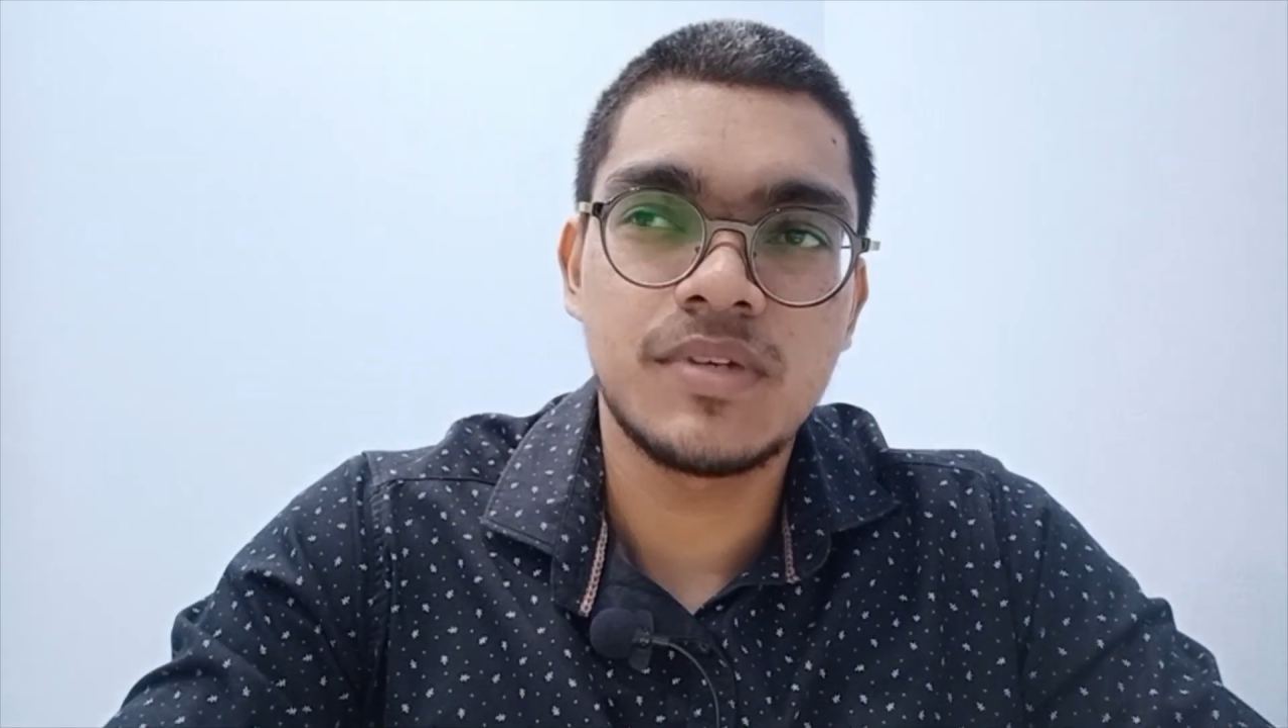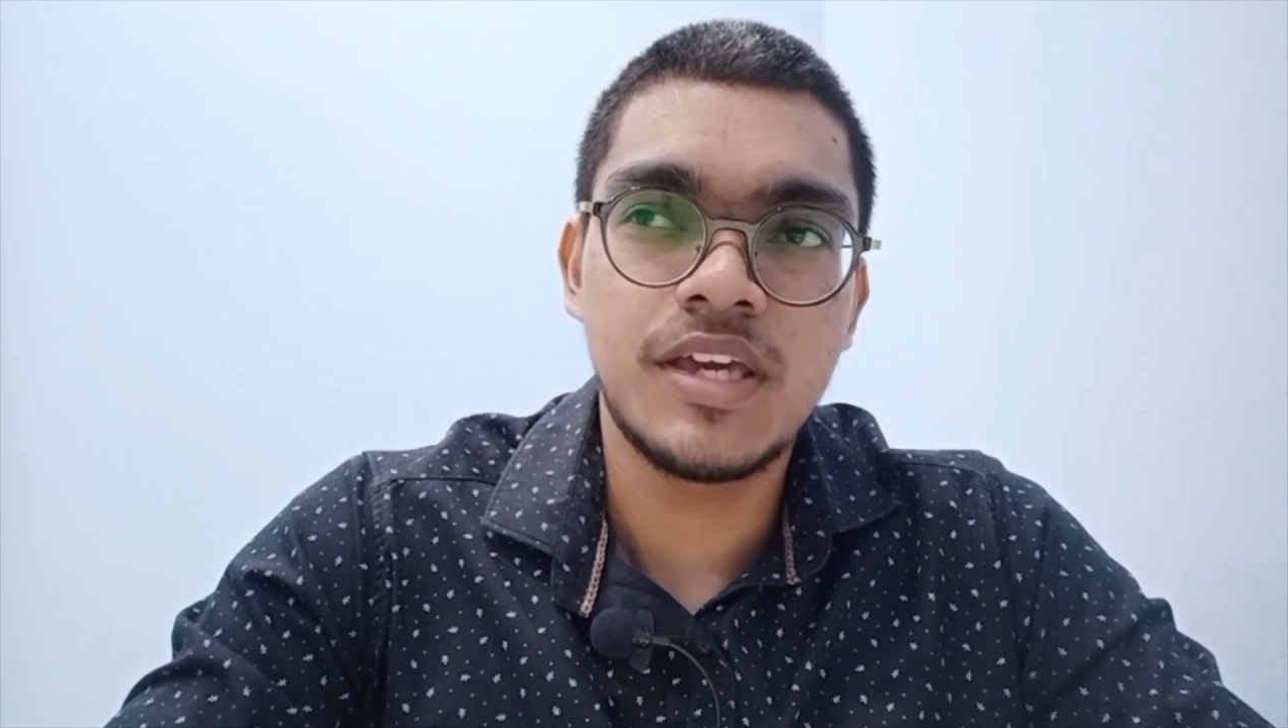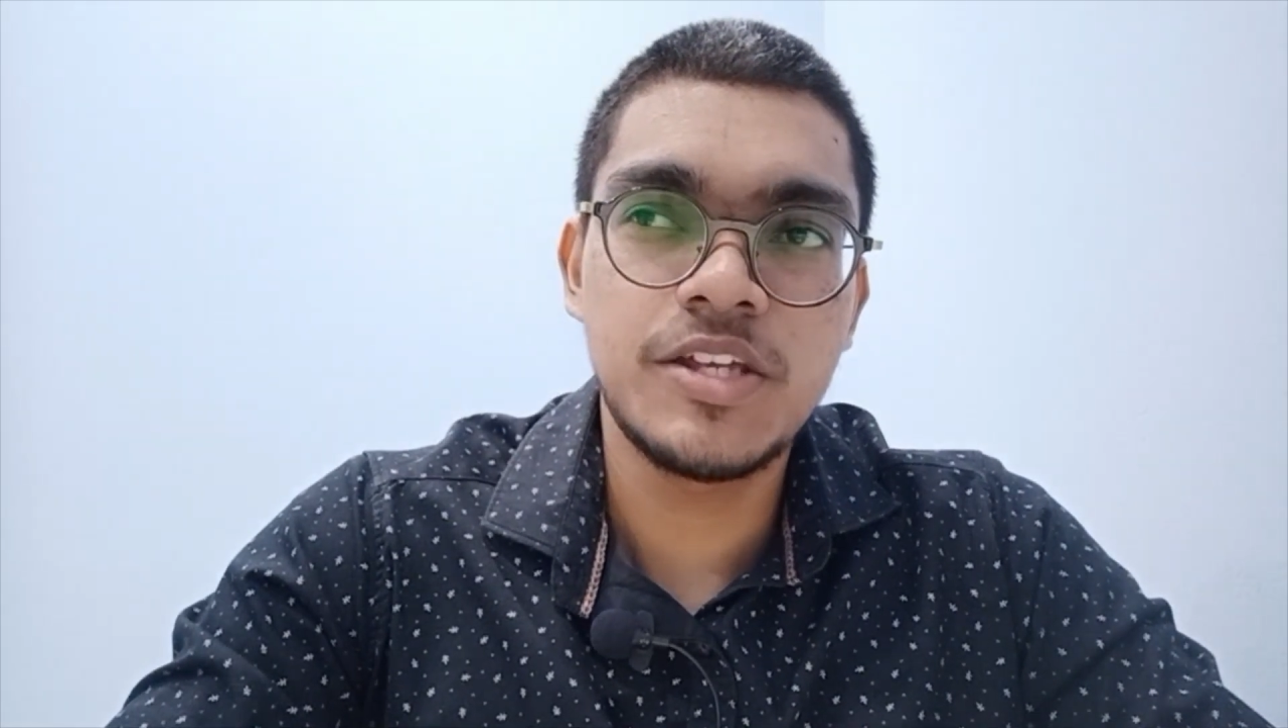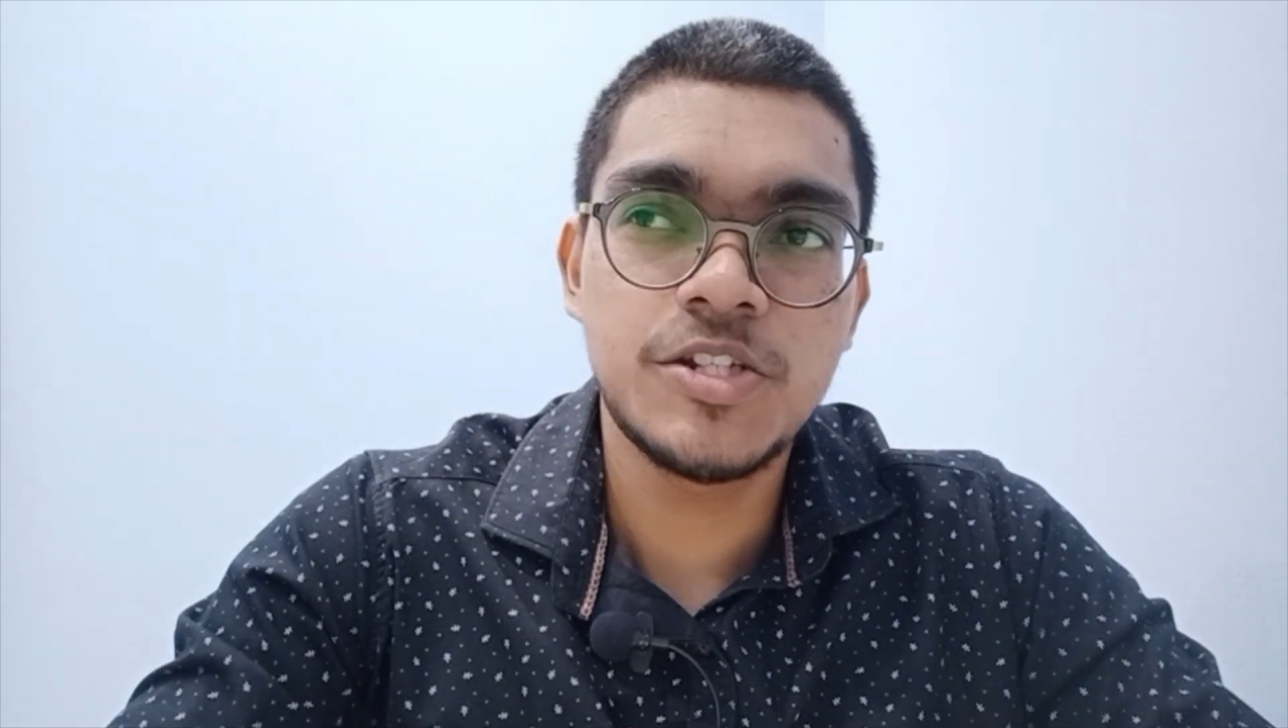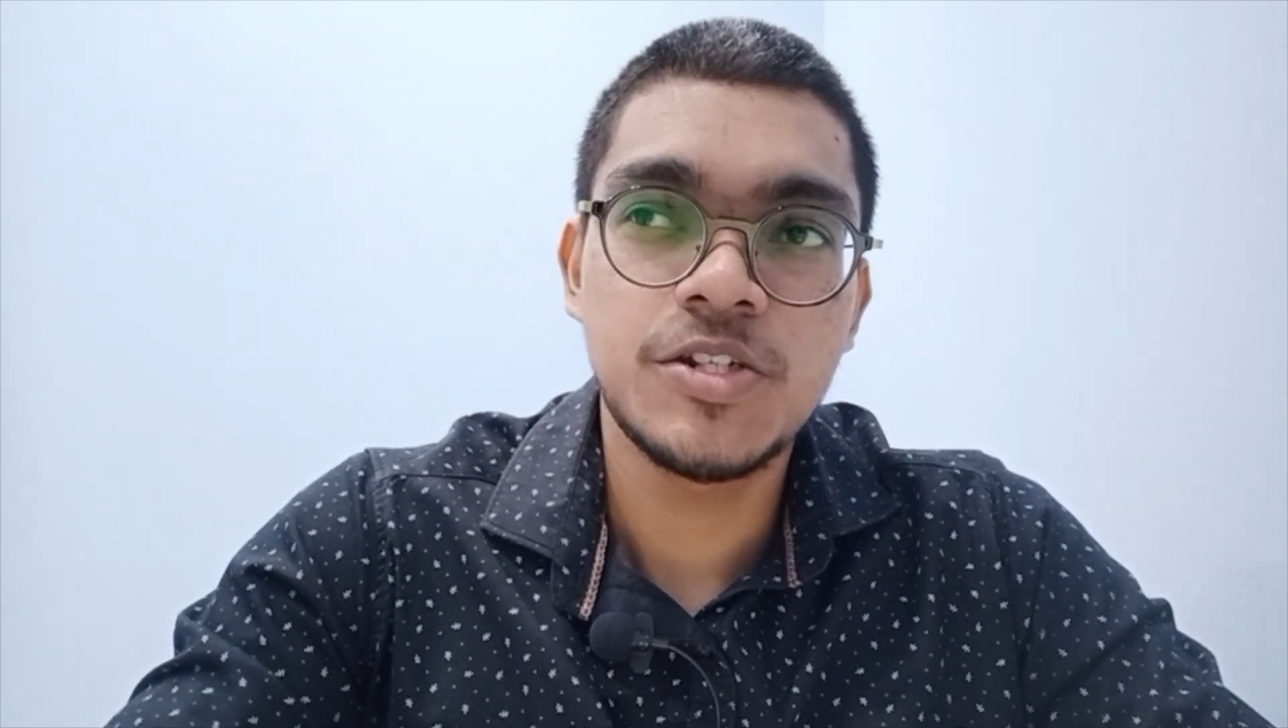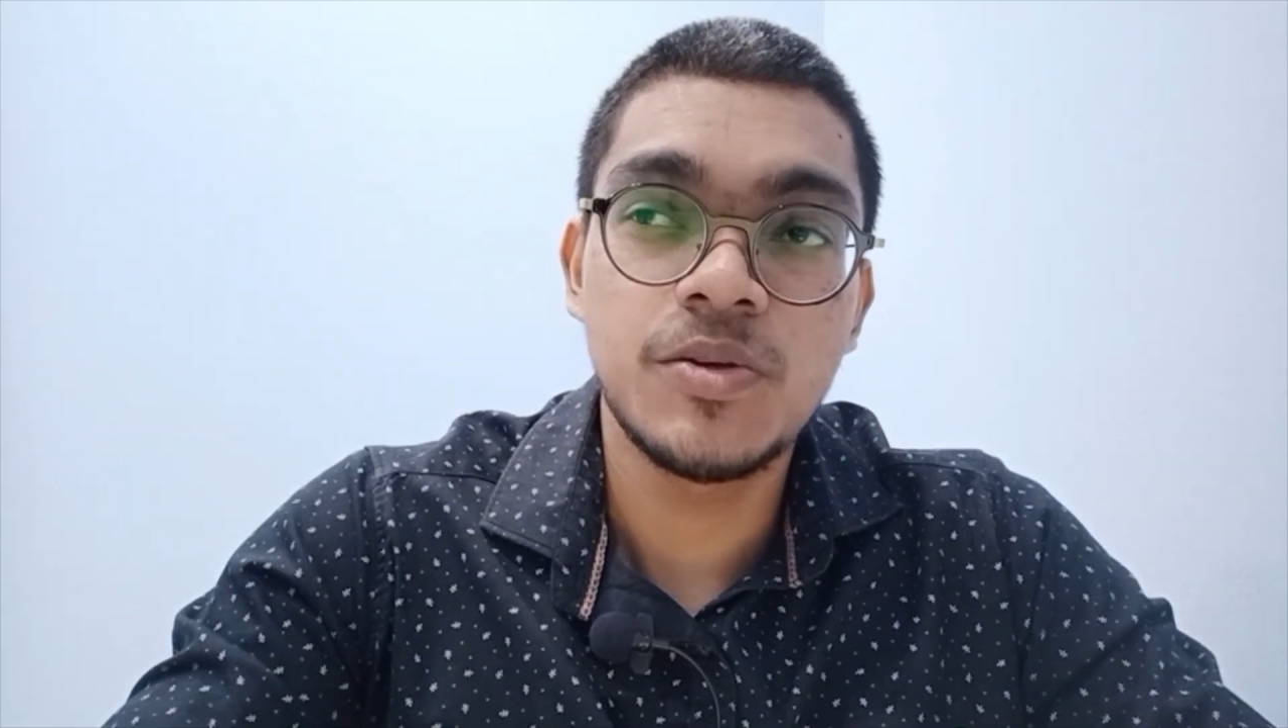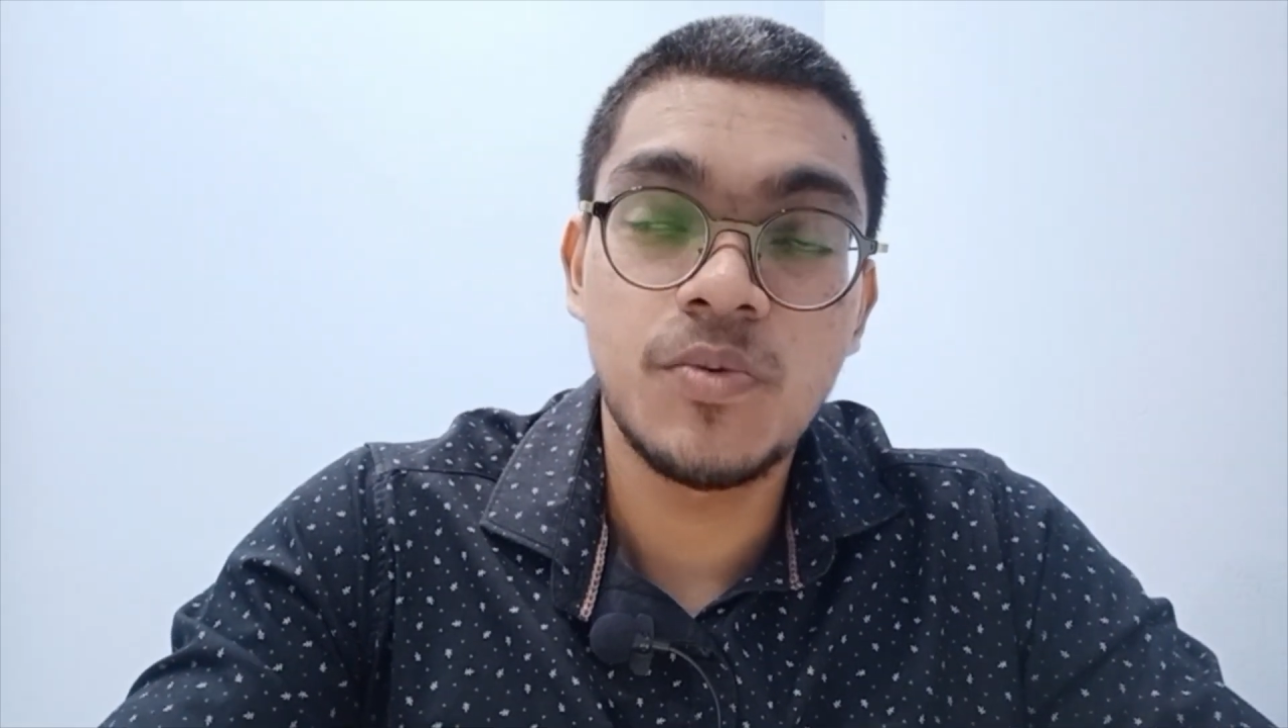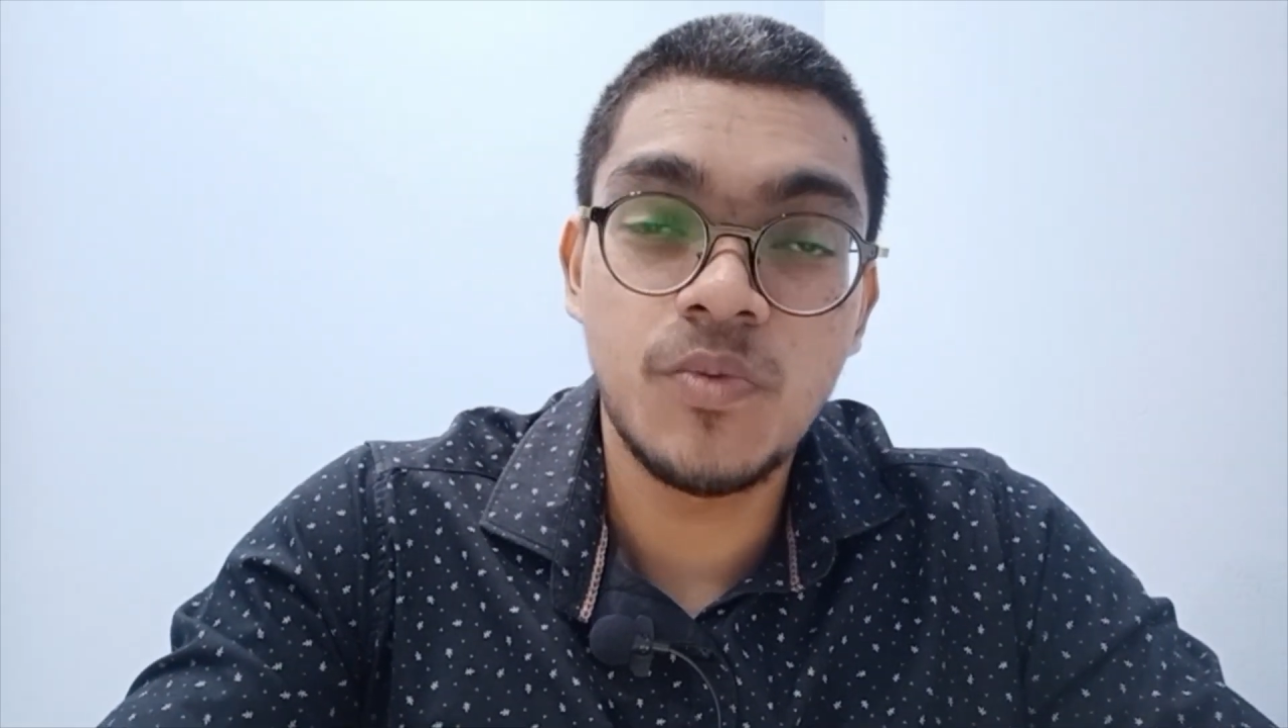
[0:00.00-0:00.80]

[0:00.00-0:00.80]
each